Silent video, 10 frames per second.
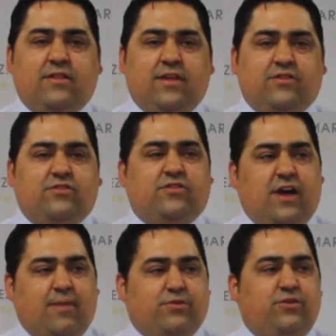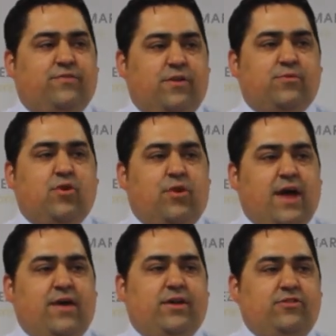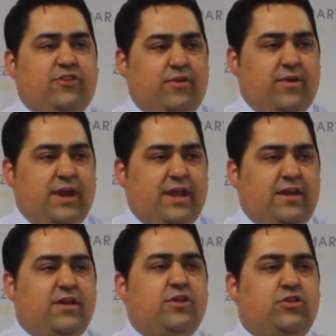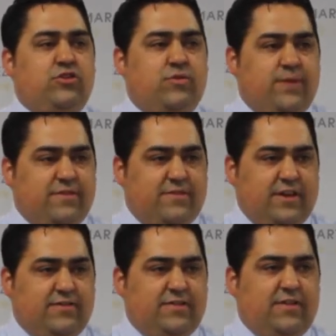That just stopped you from going out and generating new business.